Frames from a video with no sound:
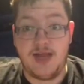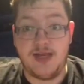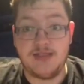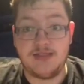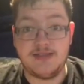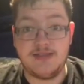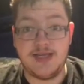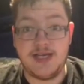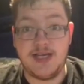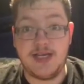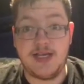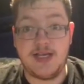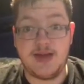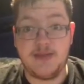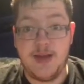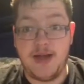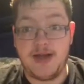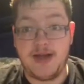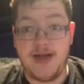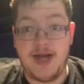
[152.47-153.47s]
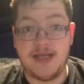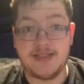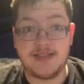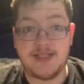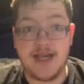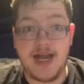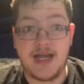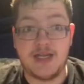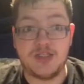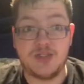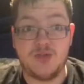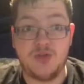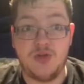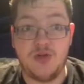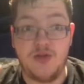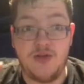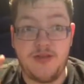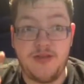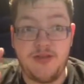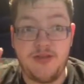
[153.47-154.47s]
He's thinking about it as an
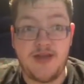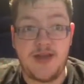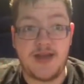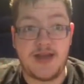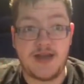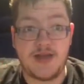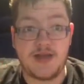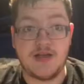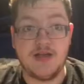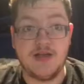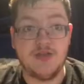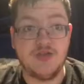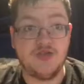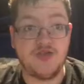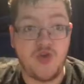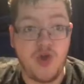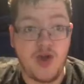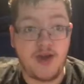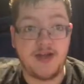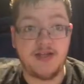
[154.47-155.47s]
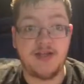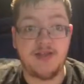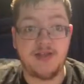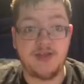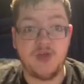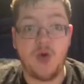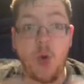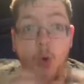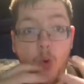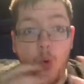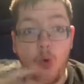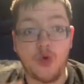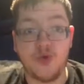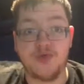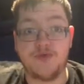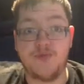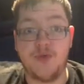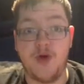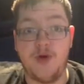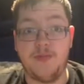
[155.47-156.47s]
actual thing, trying to
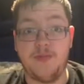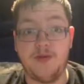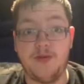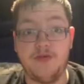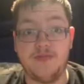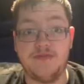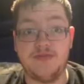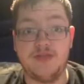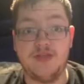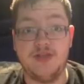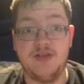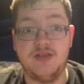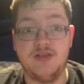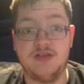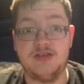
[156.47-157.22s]
cause problems.